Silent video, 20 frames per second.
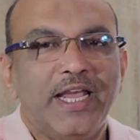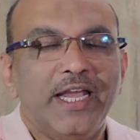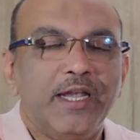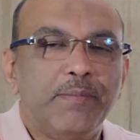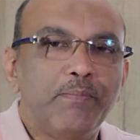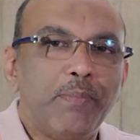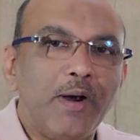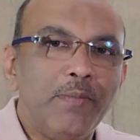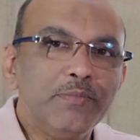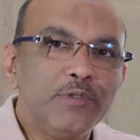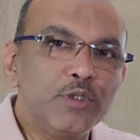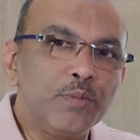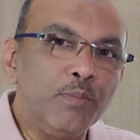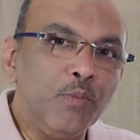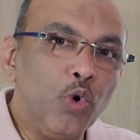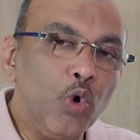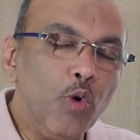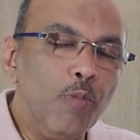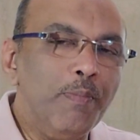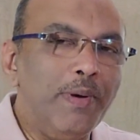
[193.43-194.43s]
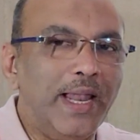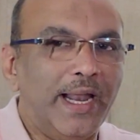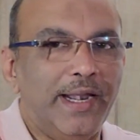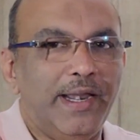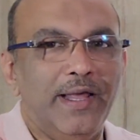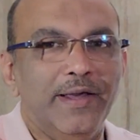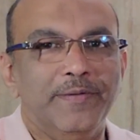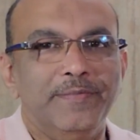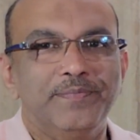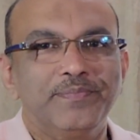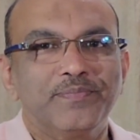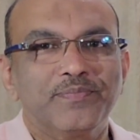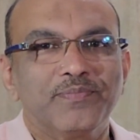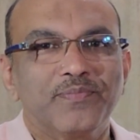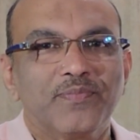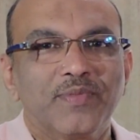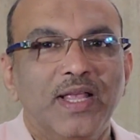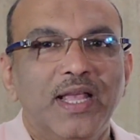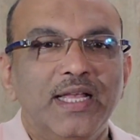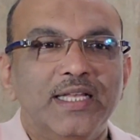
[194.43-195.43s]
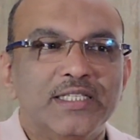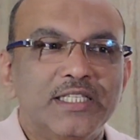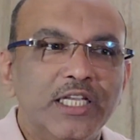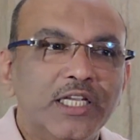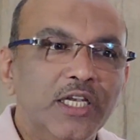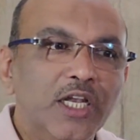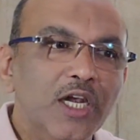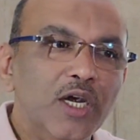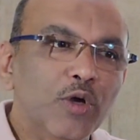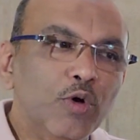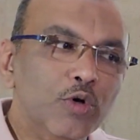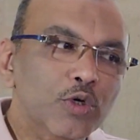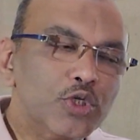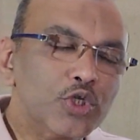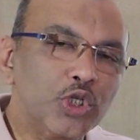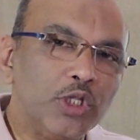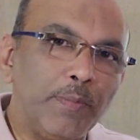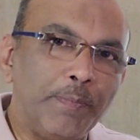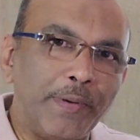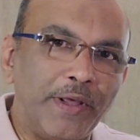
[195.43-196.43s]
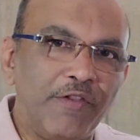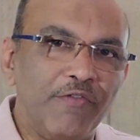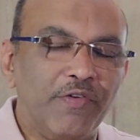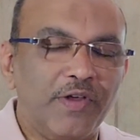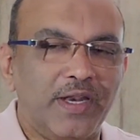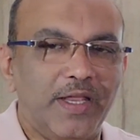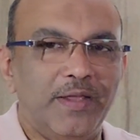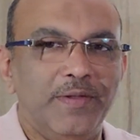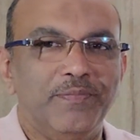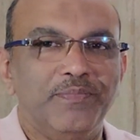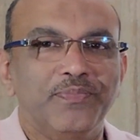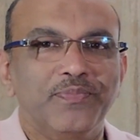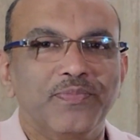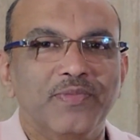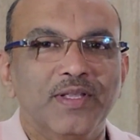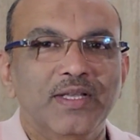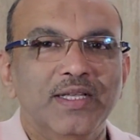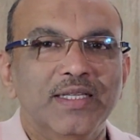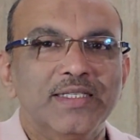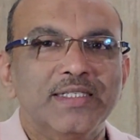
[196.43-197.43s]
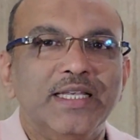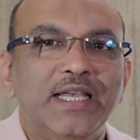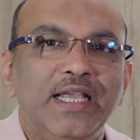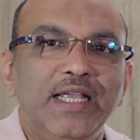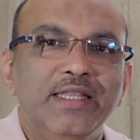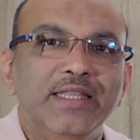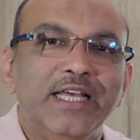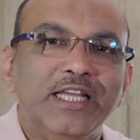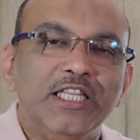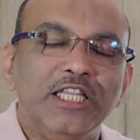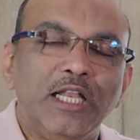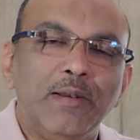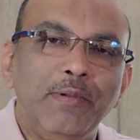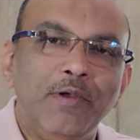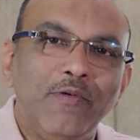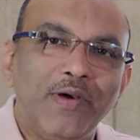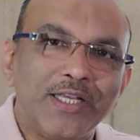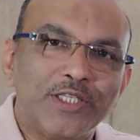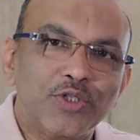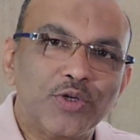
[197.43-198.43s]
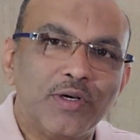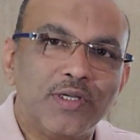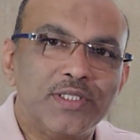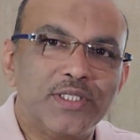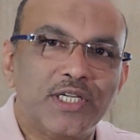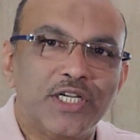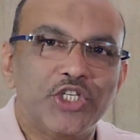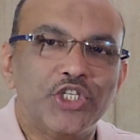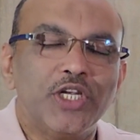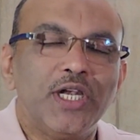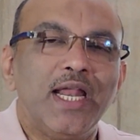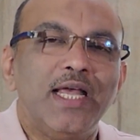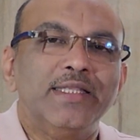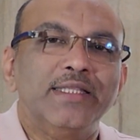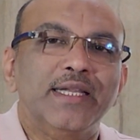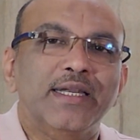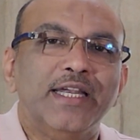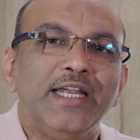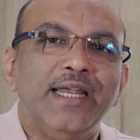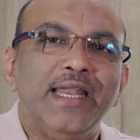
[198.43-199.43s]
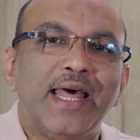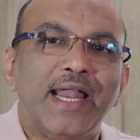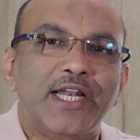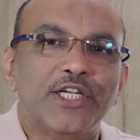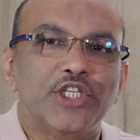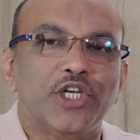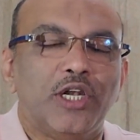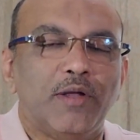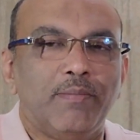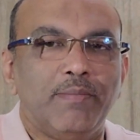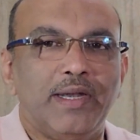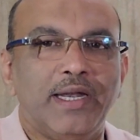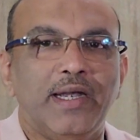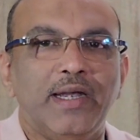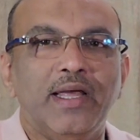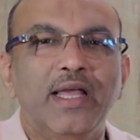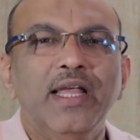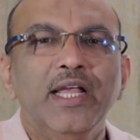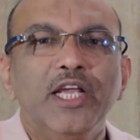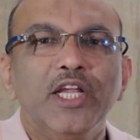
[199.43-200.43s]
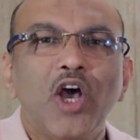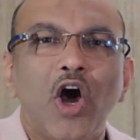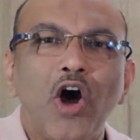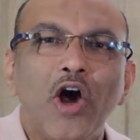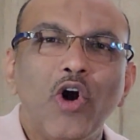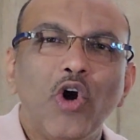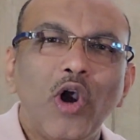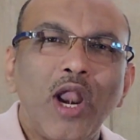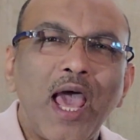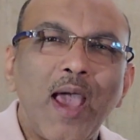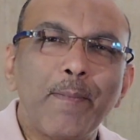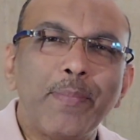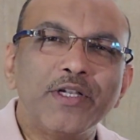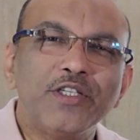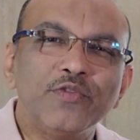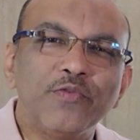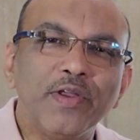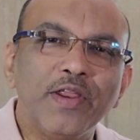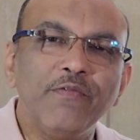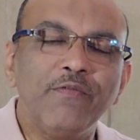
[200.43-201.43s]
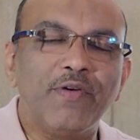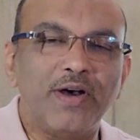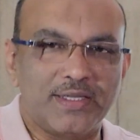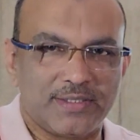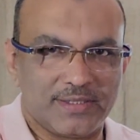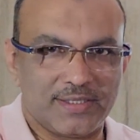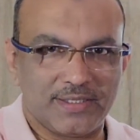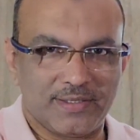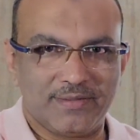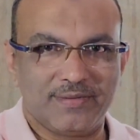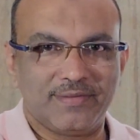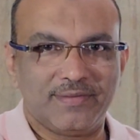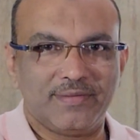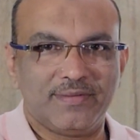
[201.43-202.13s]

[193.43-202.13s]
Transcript: It pumps more blood. Signal goes to the periphery, saying that there will be vasoconstriction and the redirection of blood. All happens very fast.